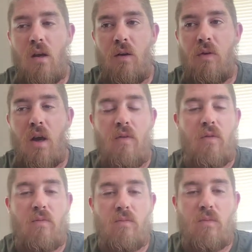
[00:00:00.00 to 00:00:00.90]
if you
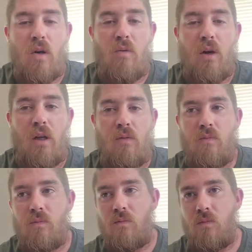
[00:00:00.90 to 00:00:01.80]
haven't already,
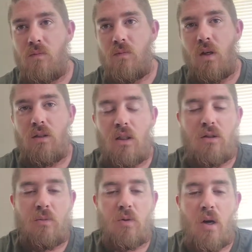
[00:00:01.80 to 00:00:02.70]
hit that
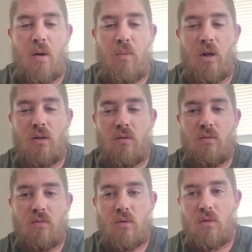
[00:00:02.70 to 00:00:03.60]
subscribe button,
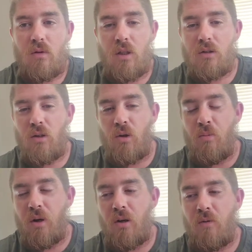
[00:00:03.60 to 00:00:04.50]
click the little
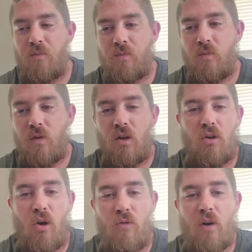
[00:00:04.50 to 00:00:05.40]
bell. It'll
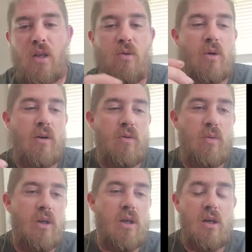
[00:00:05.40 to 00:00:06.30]
notify you whenever
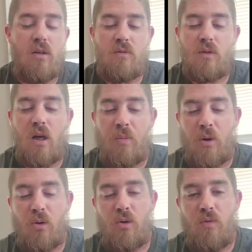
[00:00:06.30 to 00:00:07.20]
we
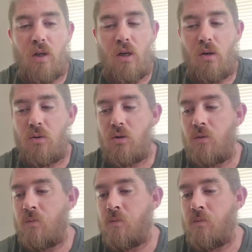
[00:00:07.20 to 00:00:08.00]
upload new videos.